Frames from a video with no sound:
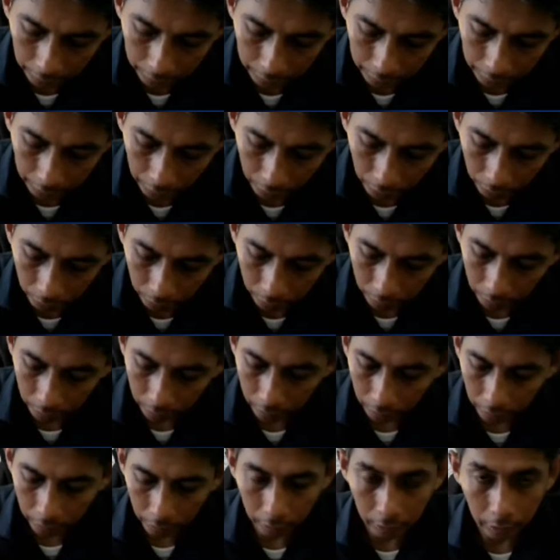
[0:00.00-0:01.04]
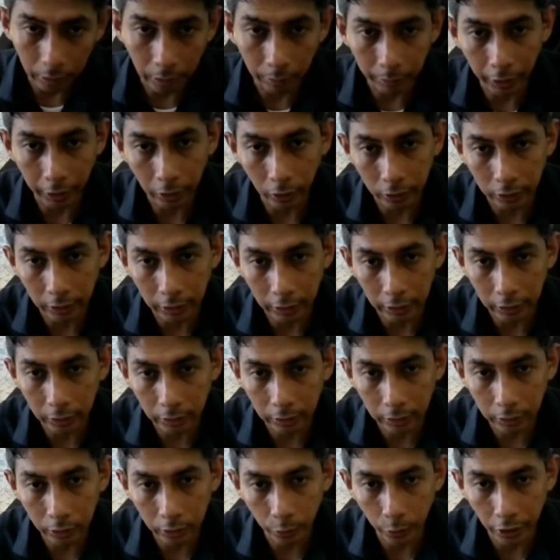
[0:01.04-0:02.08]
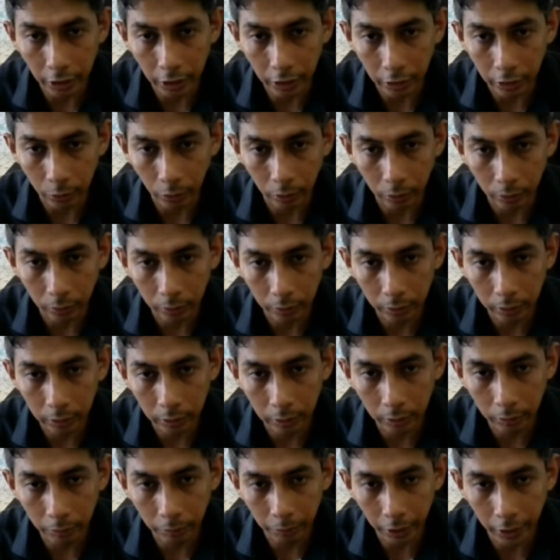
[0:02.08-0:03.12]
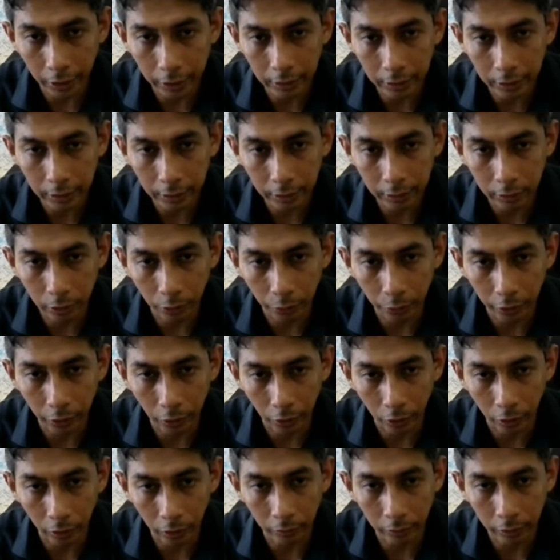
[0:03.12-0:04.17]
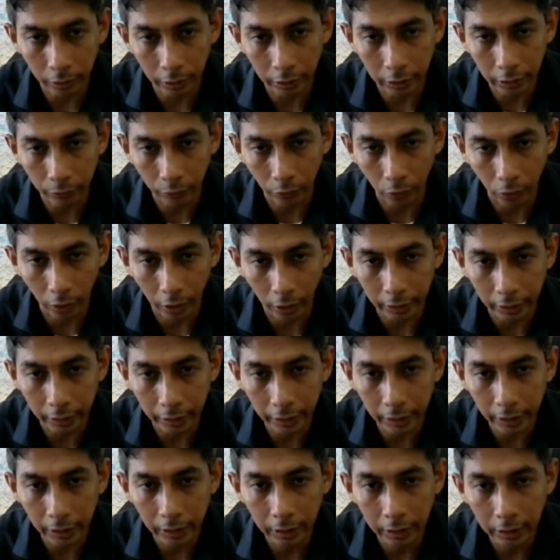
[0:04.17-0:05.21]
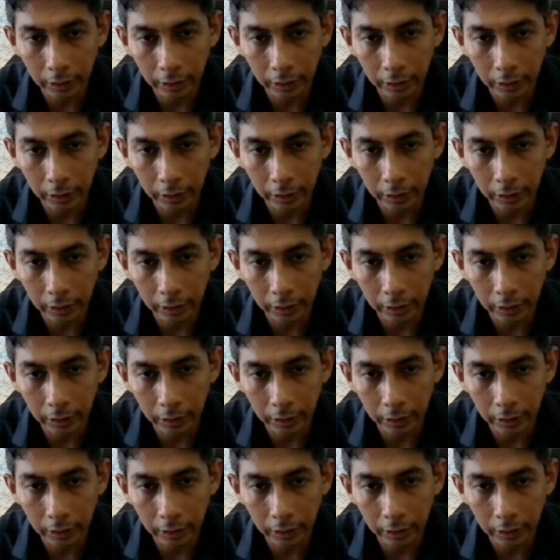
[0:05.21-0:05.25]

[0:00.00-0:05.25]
0, and because this switch is pressed, so we on this for LED.